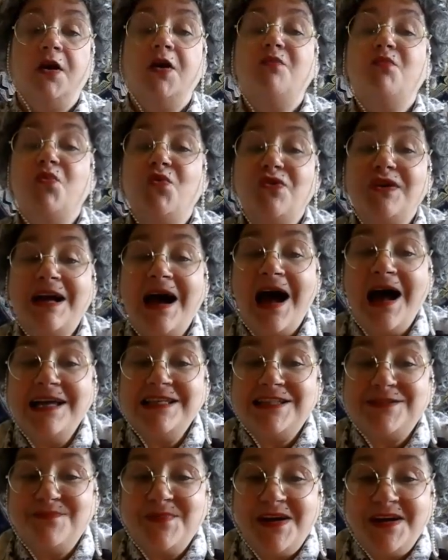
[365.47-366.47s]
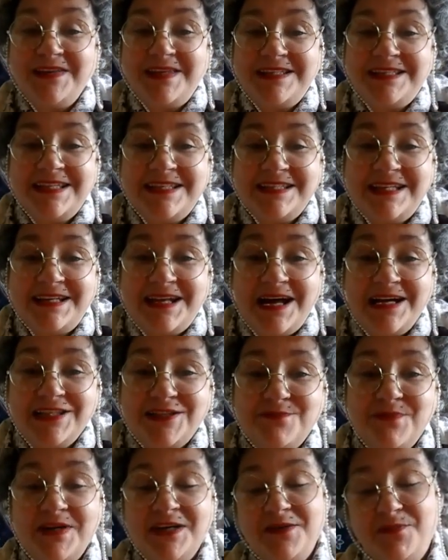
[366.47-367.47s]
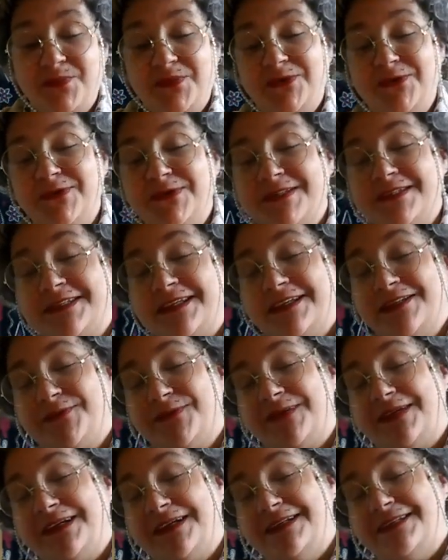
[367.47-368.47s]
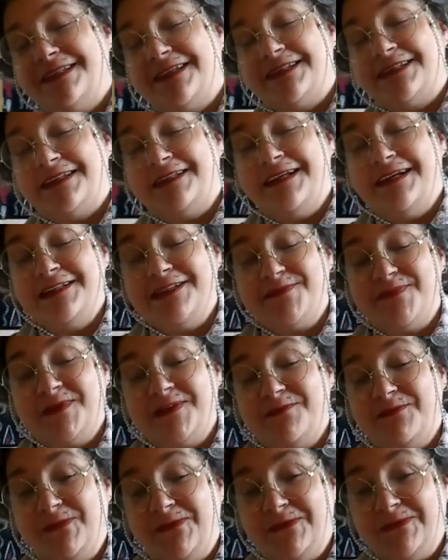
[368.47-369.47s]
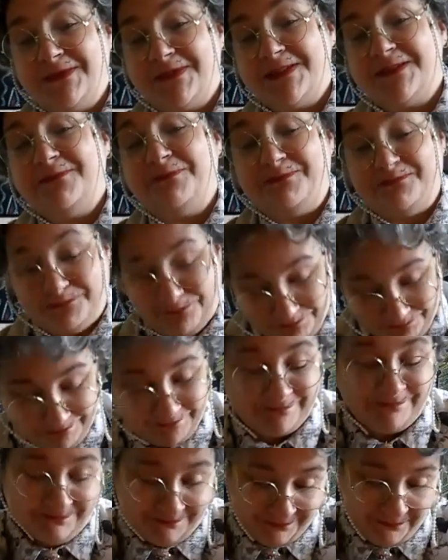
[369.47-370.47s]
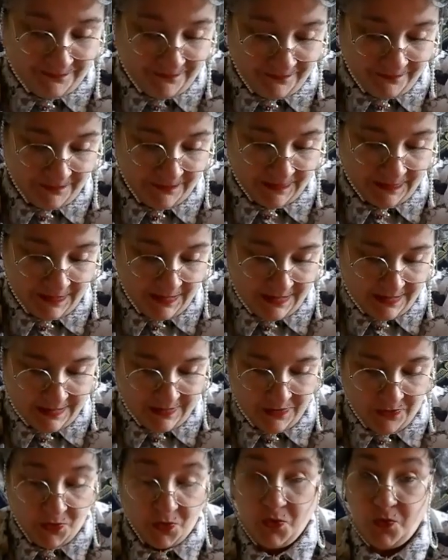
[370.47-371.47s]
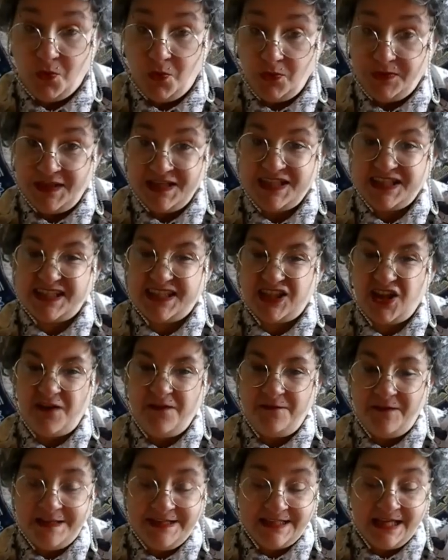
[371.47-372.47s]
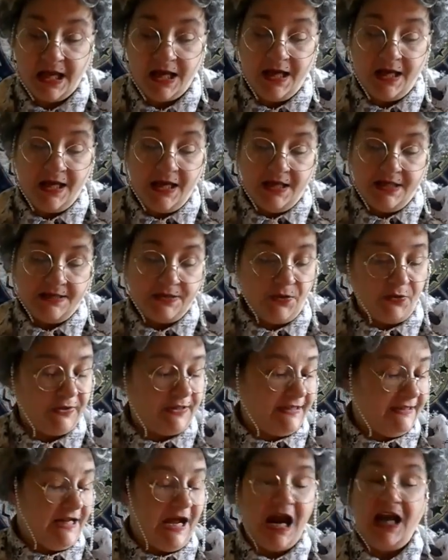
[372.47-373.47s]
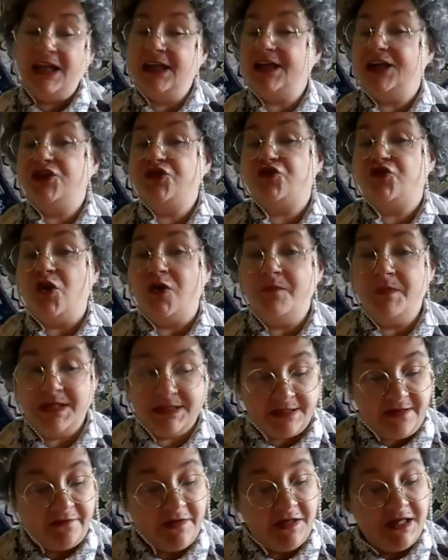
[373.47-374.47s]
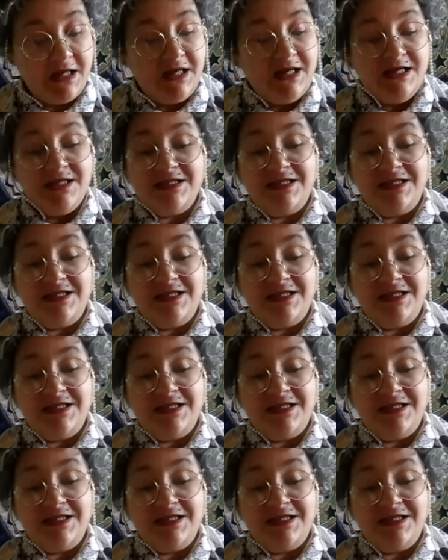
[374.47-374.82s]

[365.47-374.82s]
More A S M R. This is an A S M R box. That's what it is. It's an A S M R box. Oh, there's stuff. It's fucking hardly control myself.